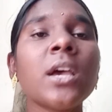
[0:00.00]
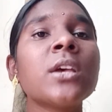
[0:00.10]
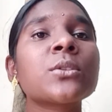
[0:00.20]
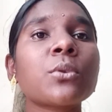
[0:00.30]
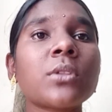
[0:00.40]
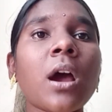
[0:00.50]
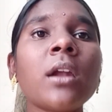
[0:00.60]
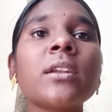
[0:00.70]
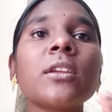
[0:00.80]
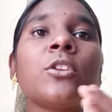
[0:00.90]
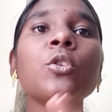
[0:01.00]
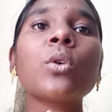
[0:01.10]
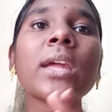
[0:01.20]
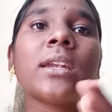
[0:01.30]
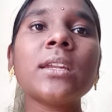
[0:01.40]
so that you
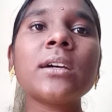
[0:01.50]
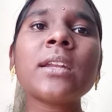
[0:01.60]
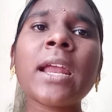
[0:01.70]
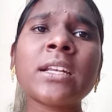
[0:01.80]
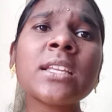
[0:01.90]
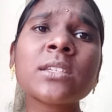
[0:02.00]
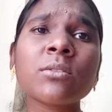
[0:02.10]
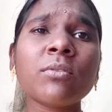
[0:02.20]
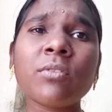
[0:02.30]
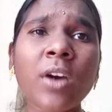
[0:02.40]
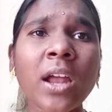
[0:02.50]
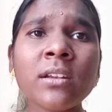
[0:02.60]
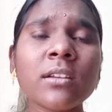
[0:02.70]
can learn at least one,